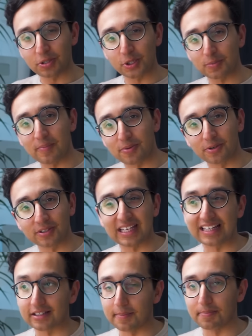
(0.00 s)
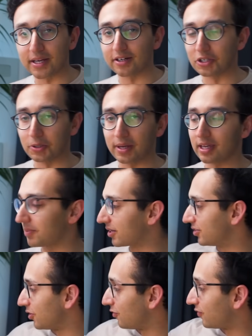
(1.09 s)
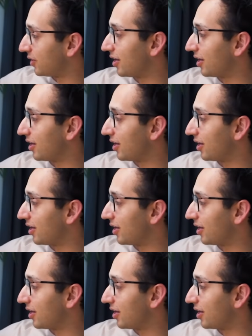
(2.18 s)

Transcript: USB ports is a bit annoying because often